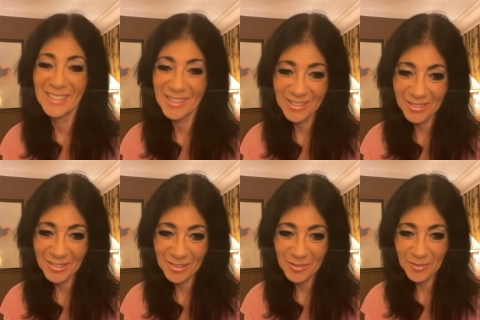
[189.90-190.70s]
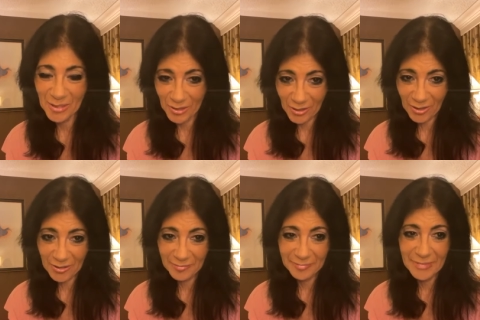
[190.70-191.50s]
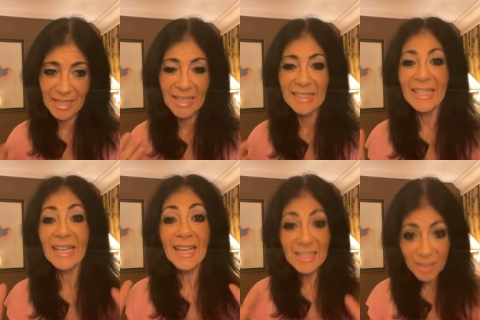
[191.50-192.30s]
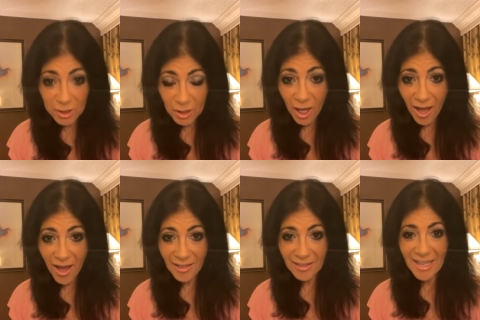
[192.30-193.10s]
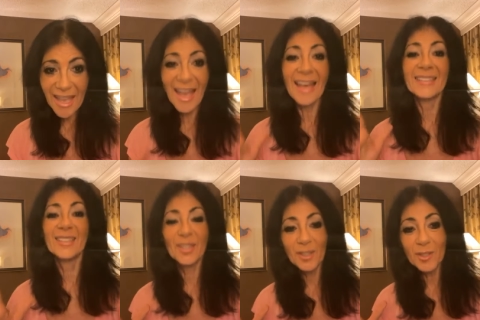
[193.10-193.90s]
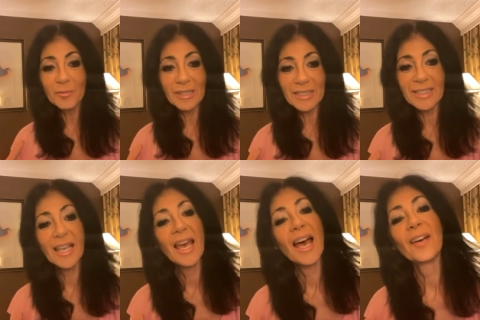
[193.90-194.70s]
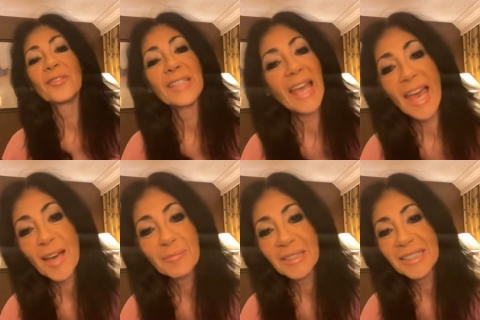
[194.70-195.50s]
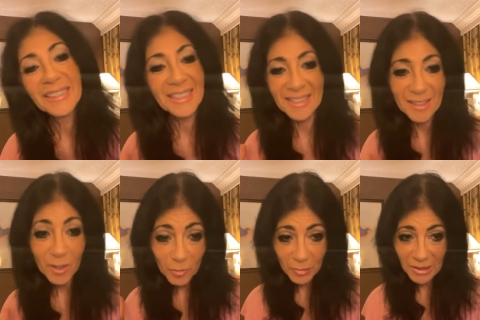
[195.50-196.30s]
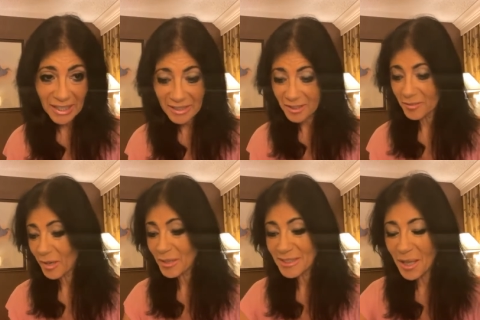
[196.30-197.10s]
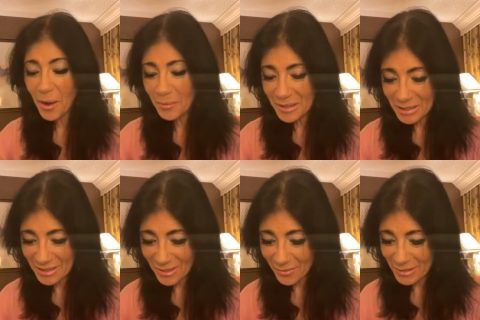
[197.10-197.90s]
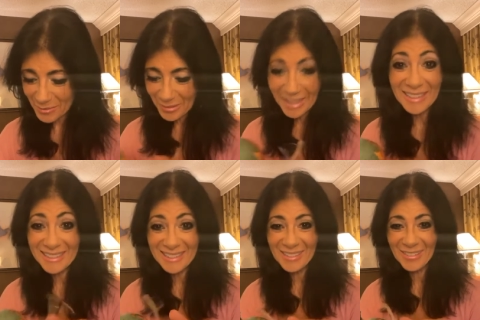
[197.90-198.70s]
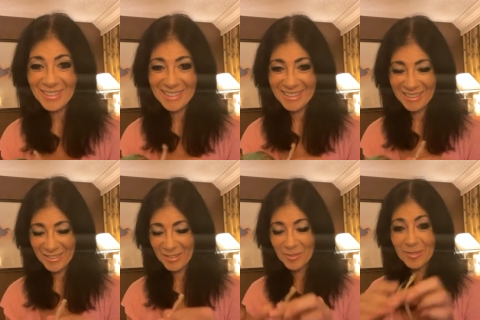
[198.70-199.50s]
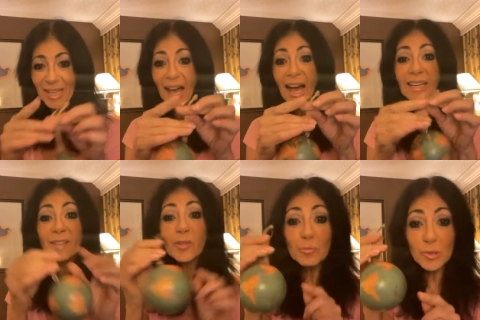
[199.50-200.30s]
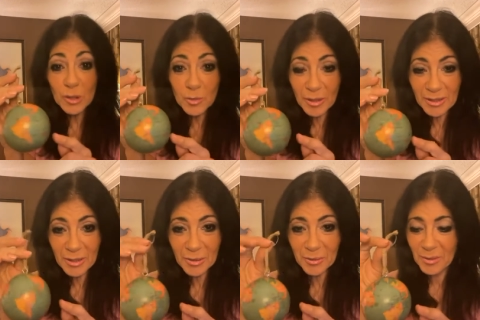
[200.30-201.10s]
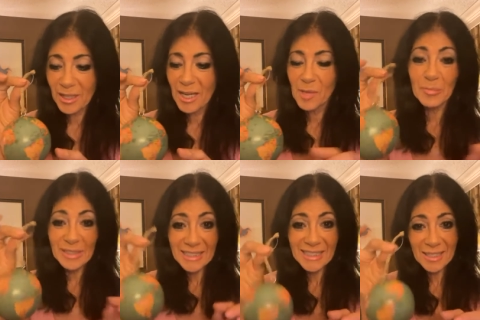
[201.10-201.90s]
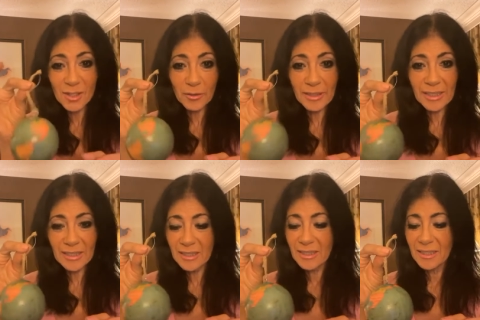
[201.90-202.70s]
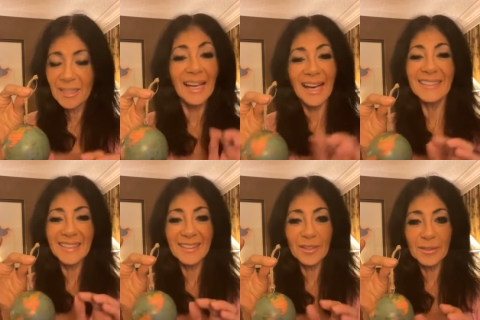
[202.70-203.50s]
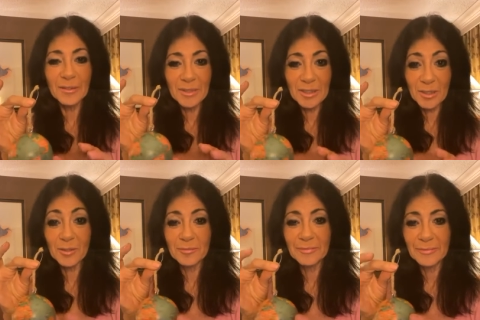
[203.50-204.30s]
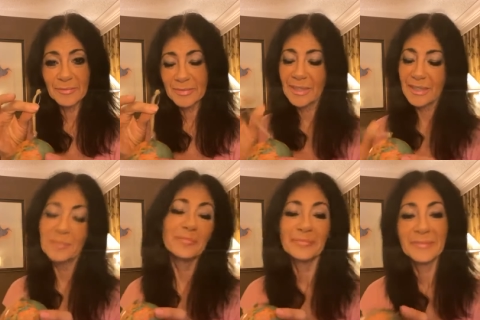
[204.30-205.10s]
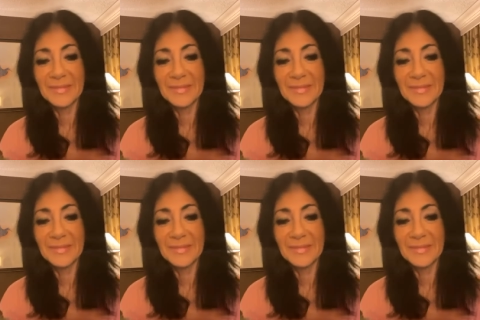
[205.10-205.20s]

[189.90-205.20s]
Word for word: assure you for sure. Yet, as long as humans have inhabited this little planet of ours, oh, I just love this when I get to show this to you. I have a blue one too, but this is green. I like the green one too. Um,